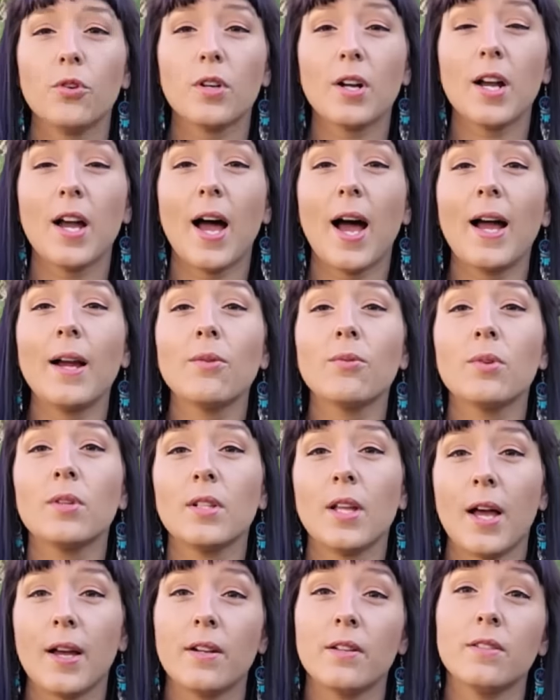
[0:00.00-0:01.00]
In Florida, I
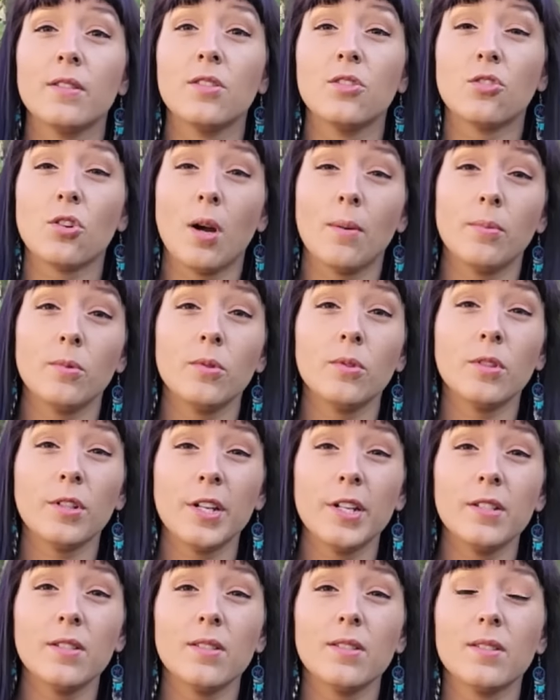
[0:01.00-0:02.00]
rely on these tropical
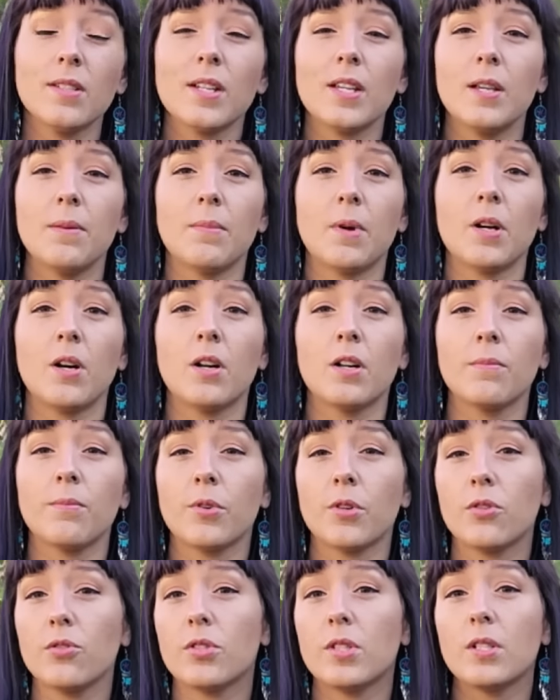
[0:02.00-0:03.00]
greens to keep my garden
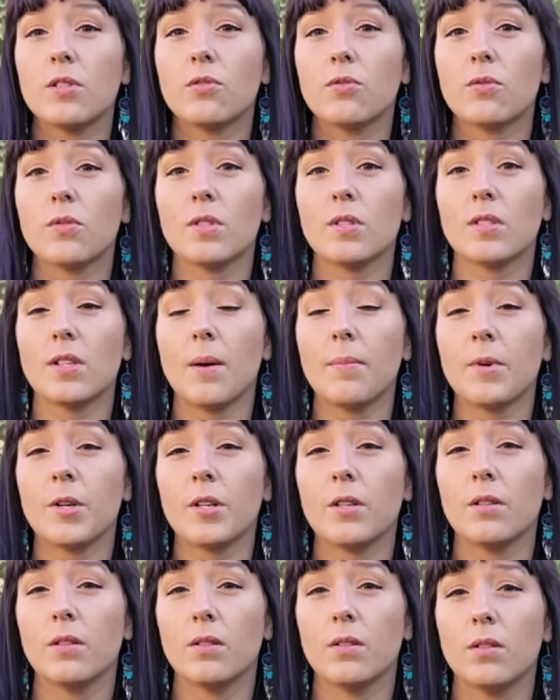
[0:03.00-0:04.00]
producing through the
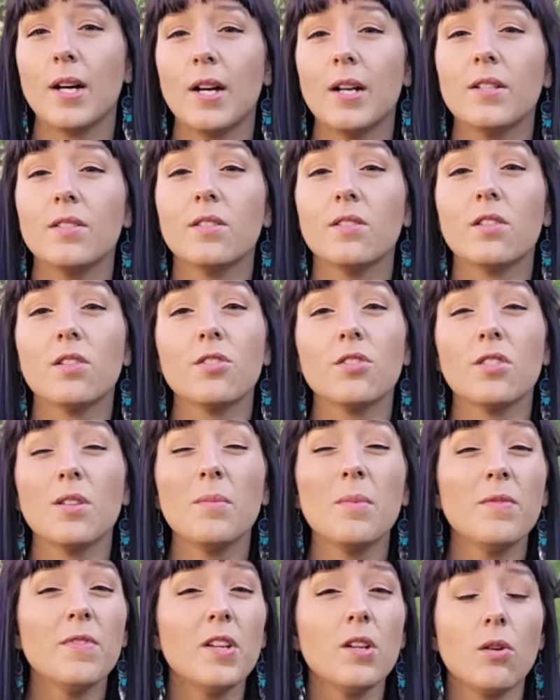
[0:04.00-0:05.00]
summer because they're
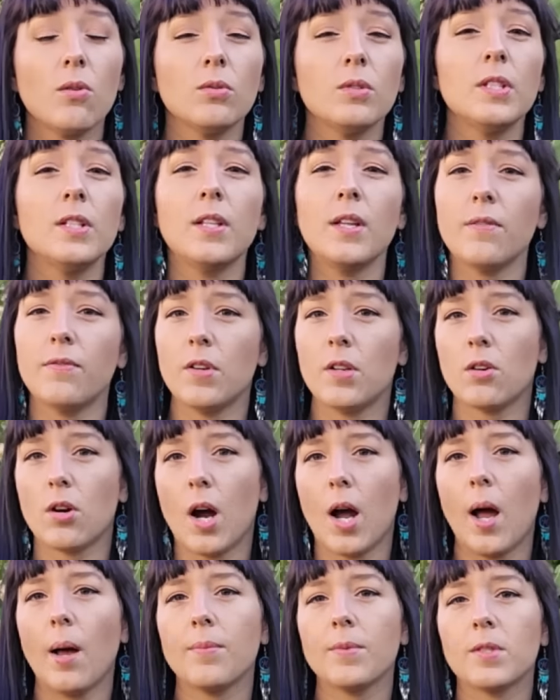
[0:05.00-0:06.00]
some of the only leafy
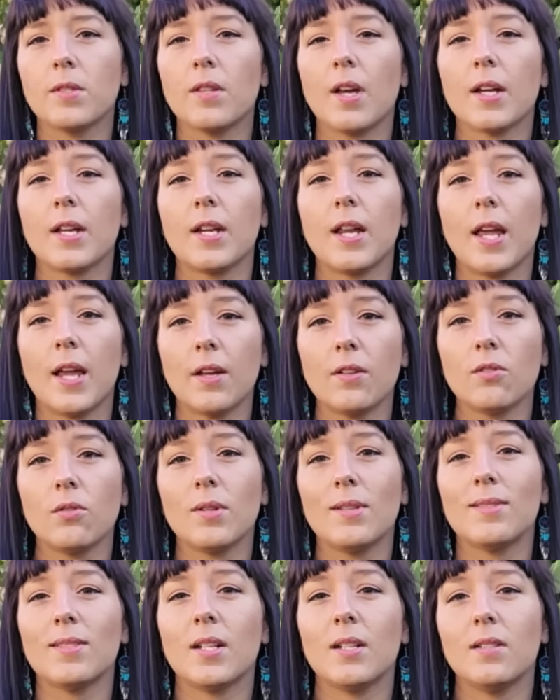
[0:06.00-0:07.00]
crops that can handle
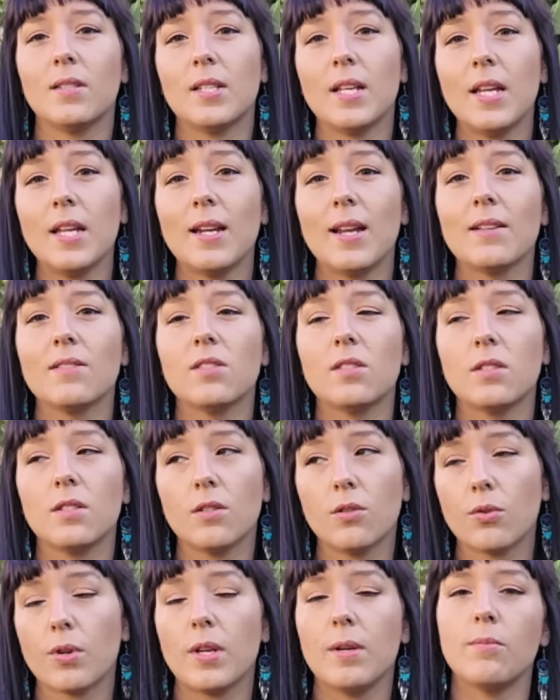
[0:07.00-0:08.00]
intense heat and
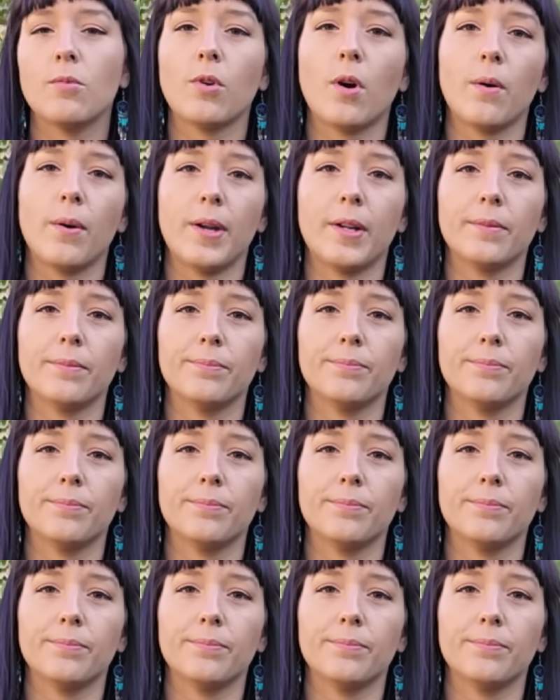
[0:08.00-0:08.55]
still keep growing.